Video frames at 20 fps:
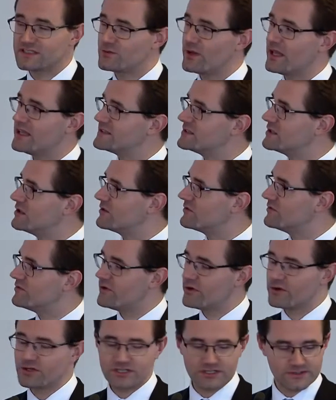as well as the lung
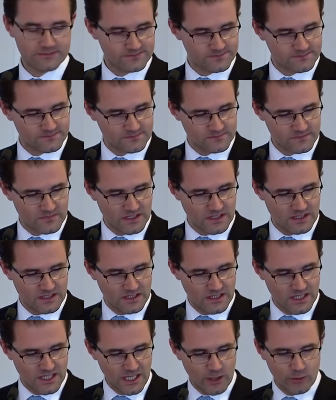function.
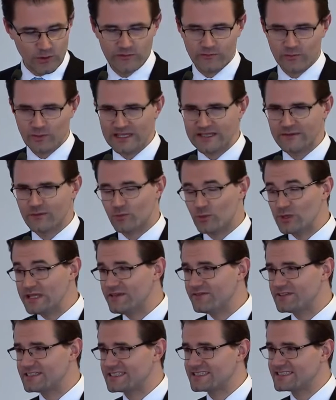And we
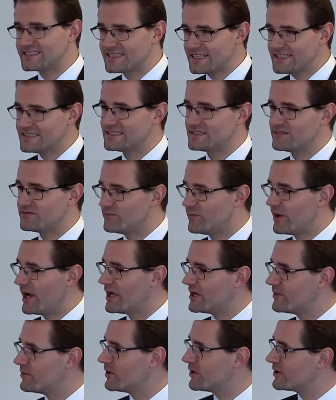believe it's a sensitive
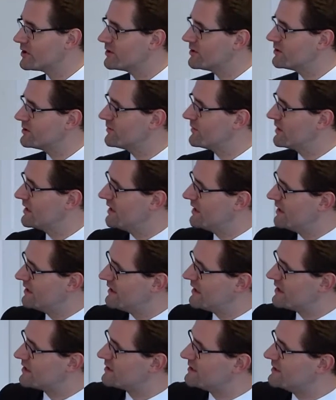biomarker
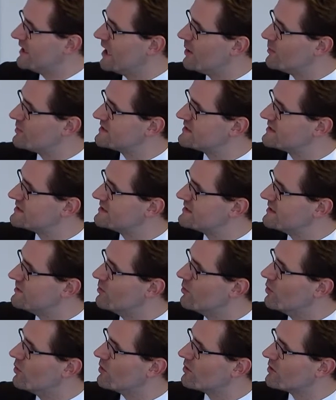that can help us to see
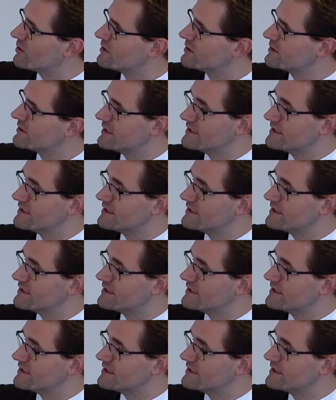more